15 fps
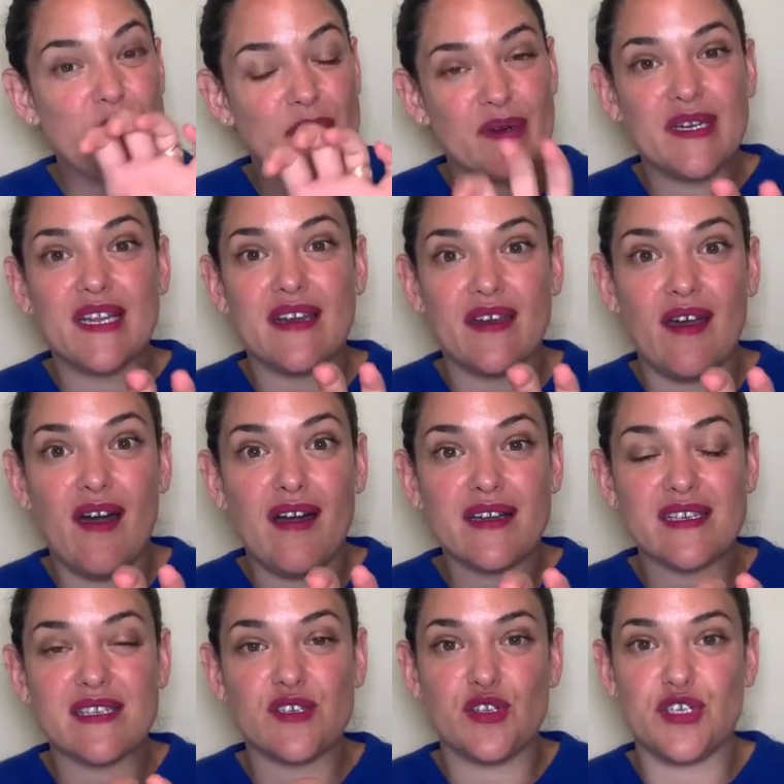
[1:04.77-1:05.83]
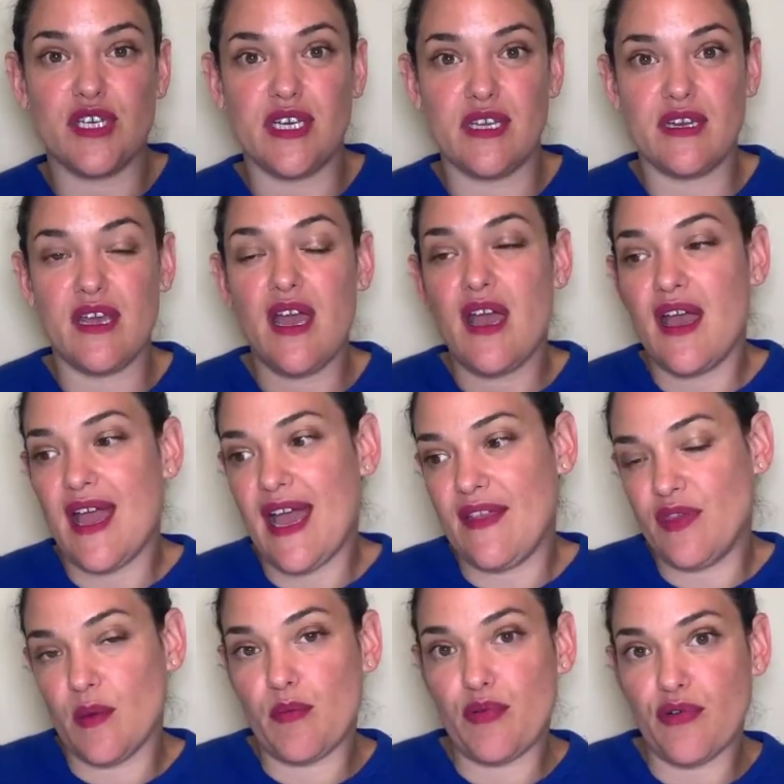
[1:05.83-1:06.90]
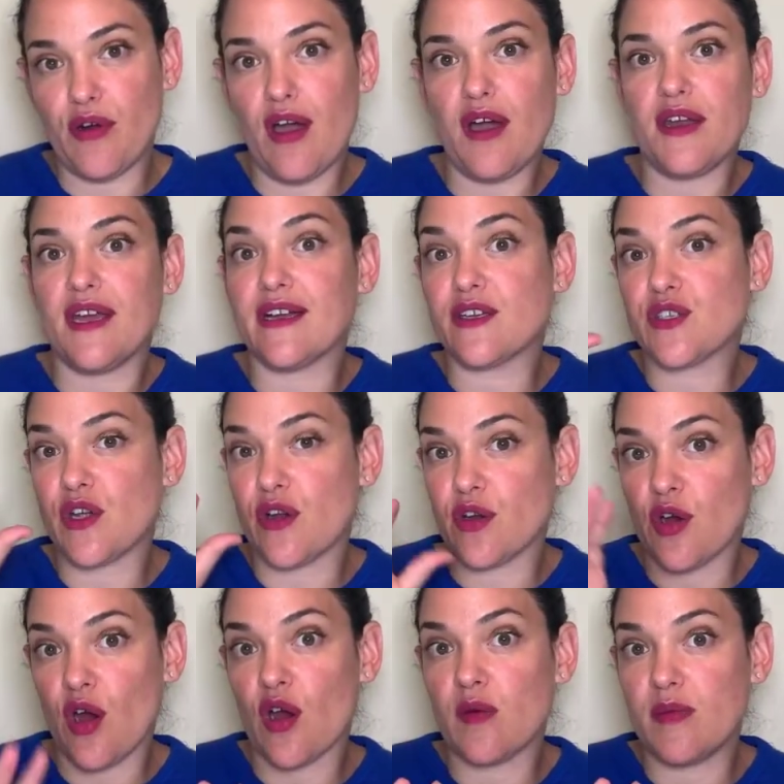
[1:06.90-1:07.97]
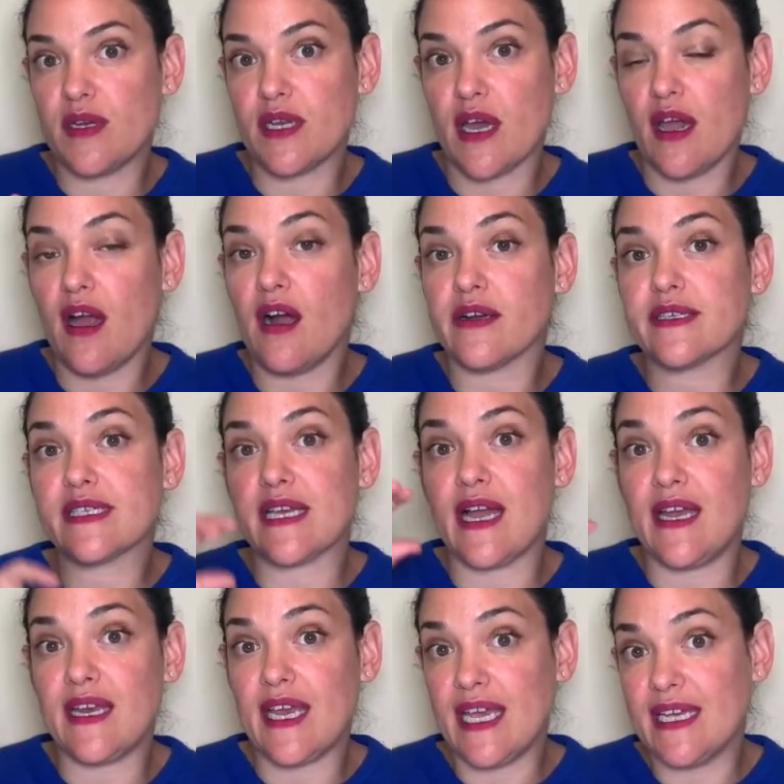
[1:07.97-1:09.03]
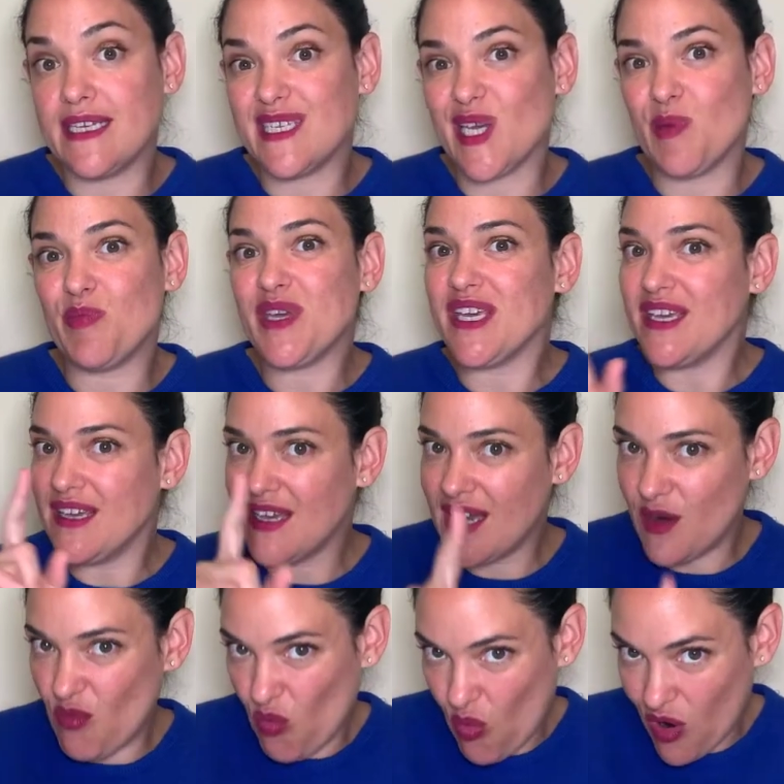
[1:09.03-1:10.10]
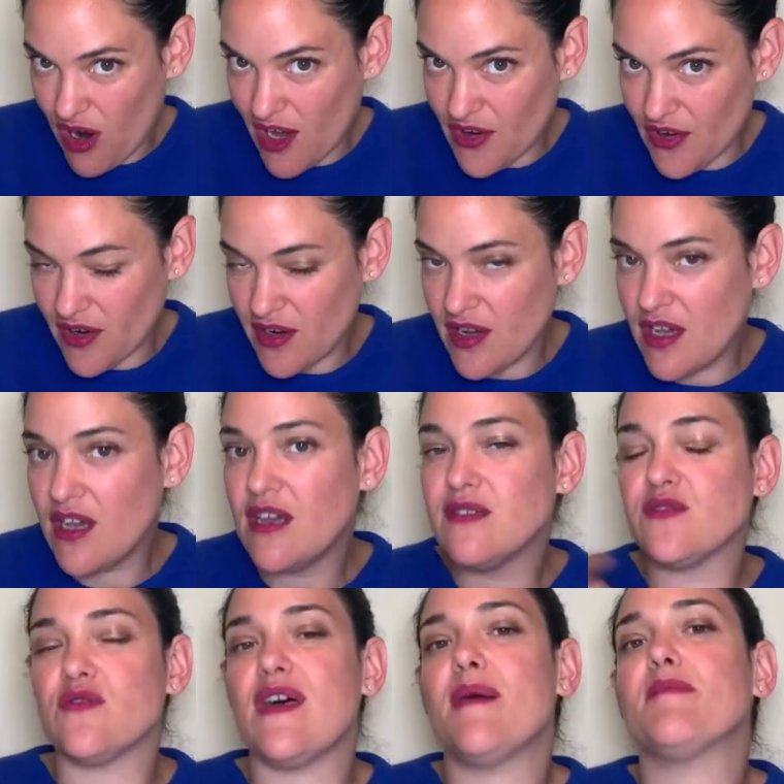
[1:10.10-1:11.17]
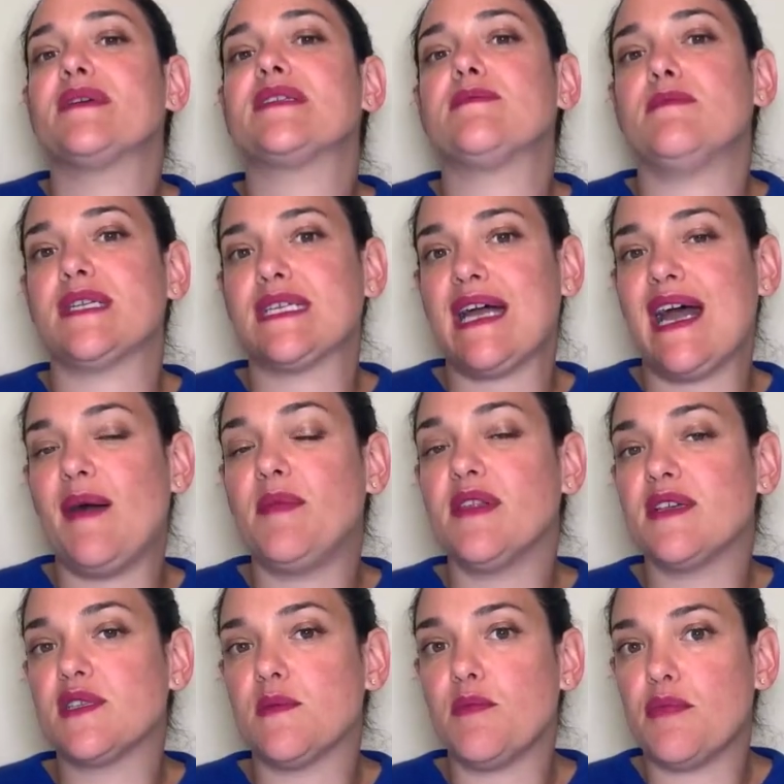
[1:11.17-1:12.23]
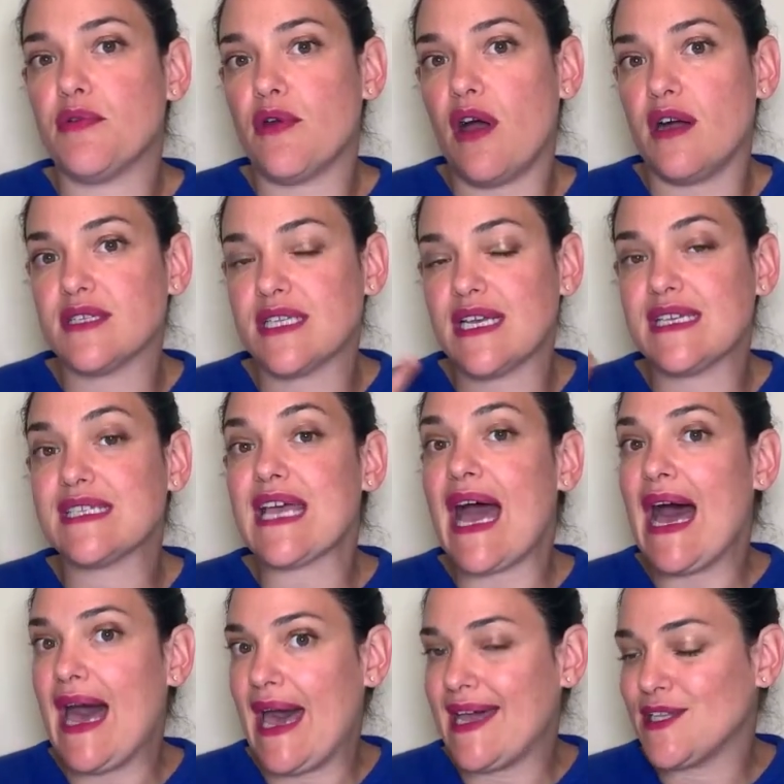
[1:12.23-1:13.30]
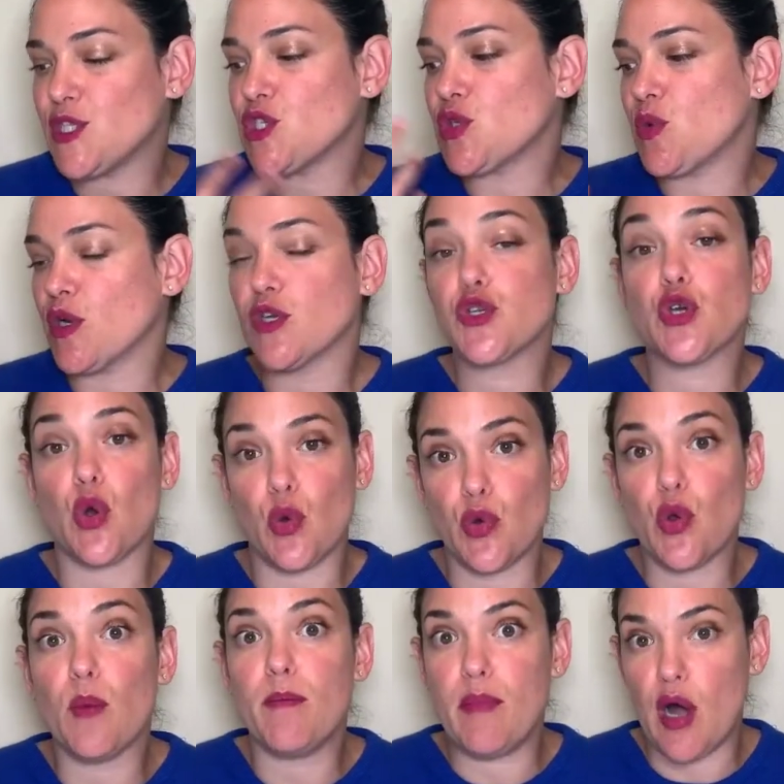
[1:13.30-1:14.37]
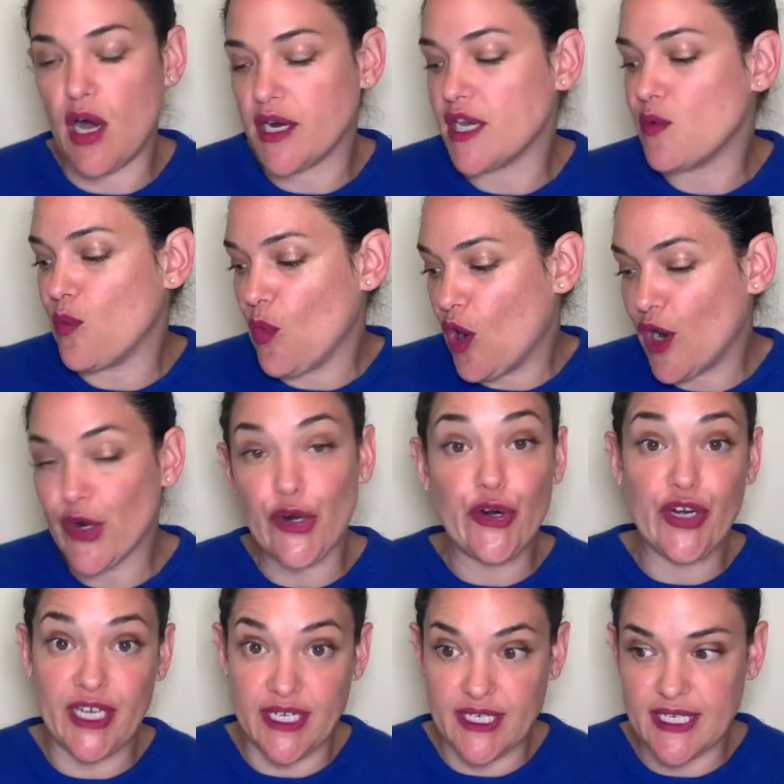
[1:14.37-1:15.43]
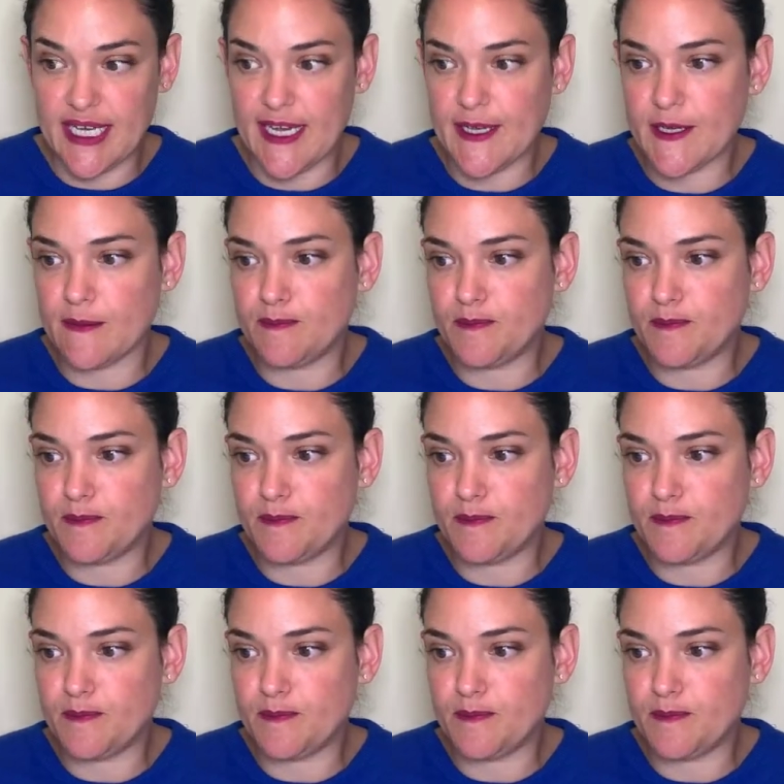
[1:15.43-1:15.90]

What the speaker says: burn it in oxygen, and the products are carbon dioxide, ATP, and water. So that metabolism process adds to our total body water intake.